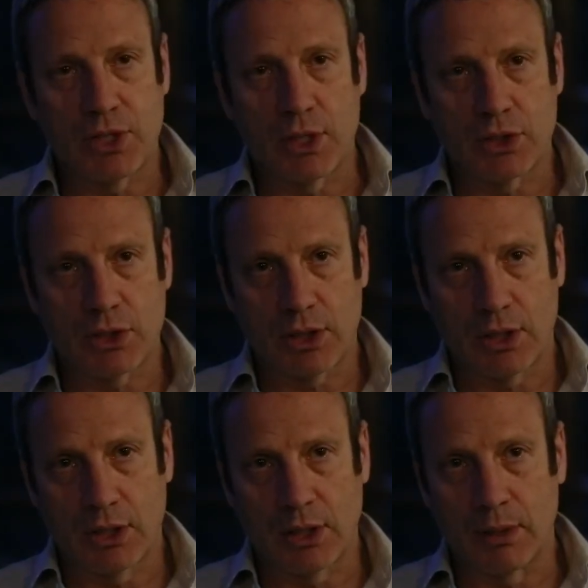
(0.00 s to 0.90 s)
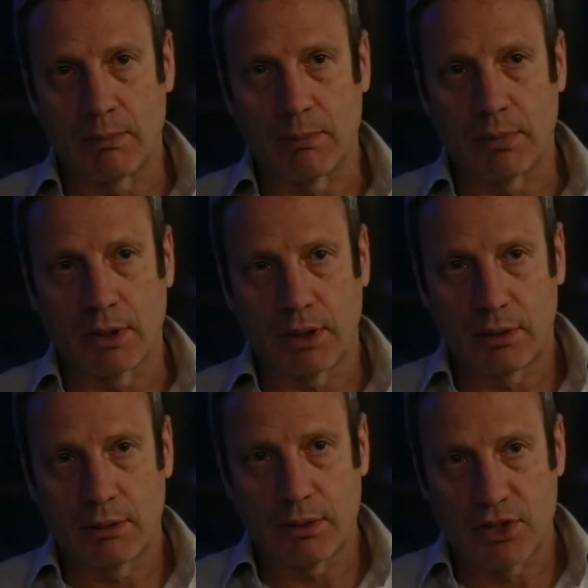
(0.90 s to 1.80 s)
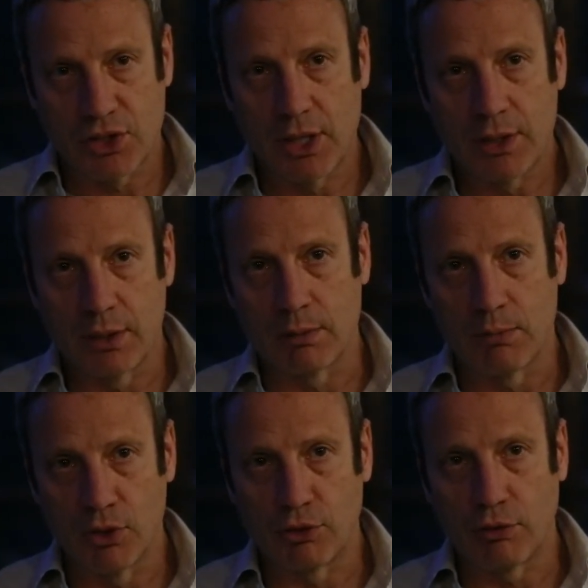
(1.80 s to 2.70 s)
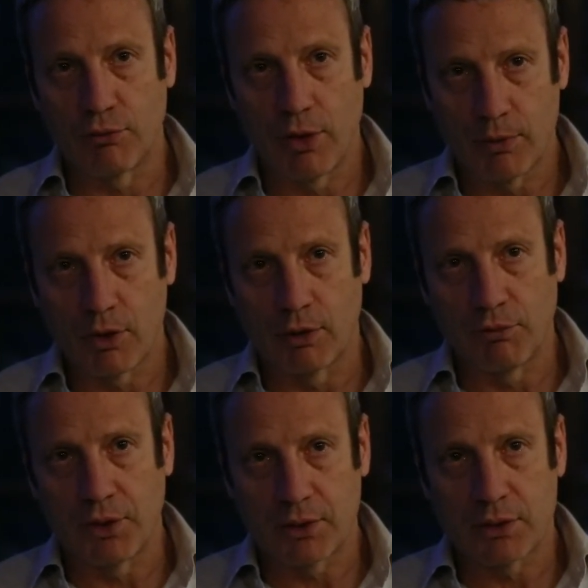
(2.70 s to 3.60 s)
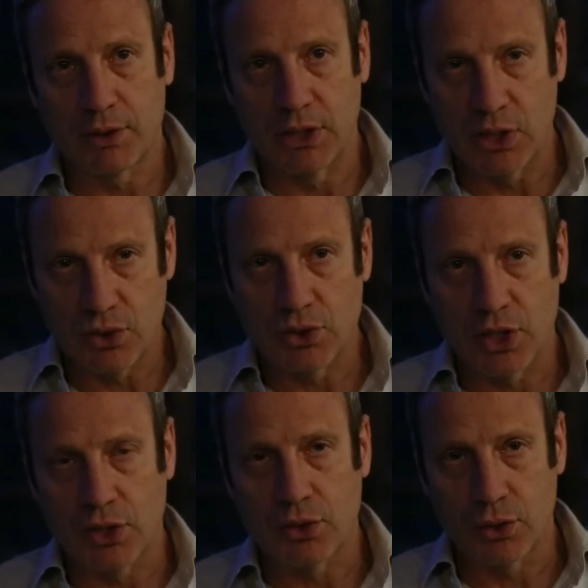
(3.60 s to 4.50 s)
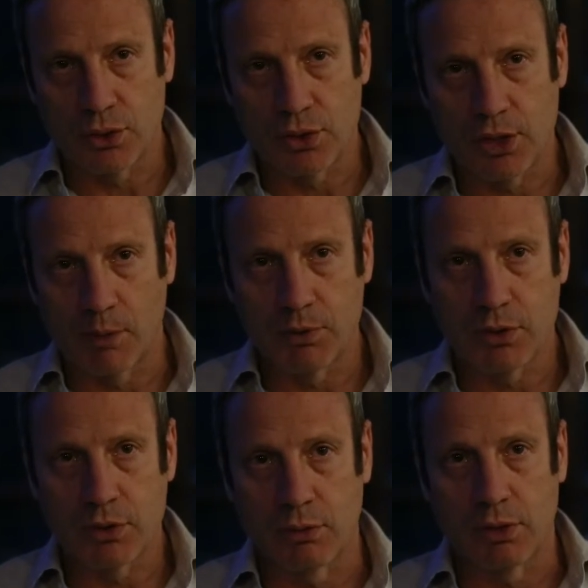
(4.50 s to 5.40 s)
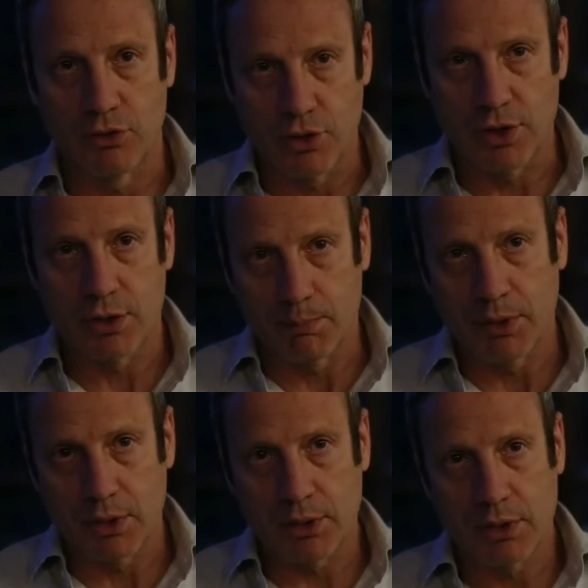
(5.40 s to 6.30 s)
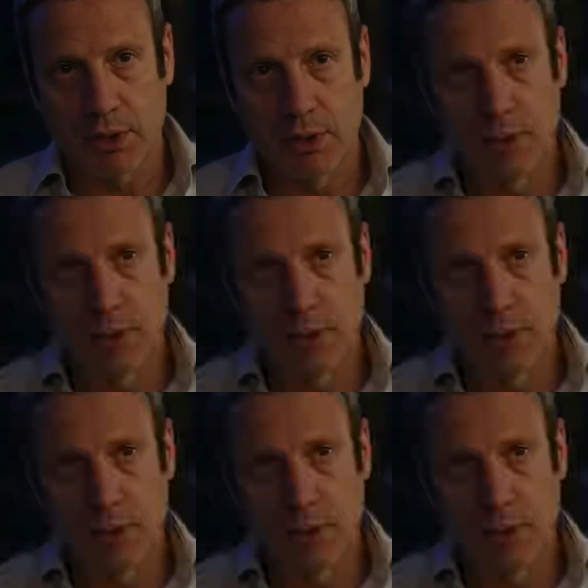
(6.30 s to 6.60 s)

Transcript: that societies emerging from conflict need to take certain steps to address the past.